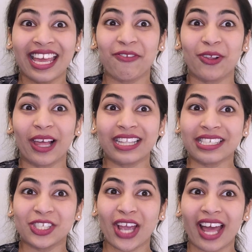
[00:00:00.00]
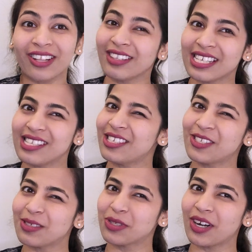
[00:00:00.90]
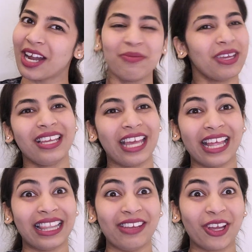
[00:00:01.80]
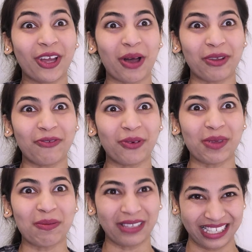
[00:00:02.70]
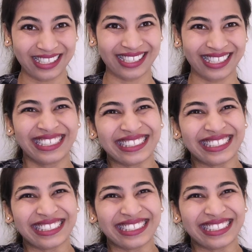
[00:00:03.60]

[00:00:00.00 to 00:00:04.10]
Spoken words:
If you like this channel, consider subscribing and leave a comment for me, please.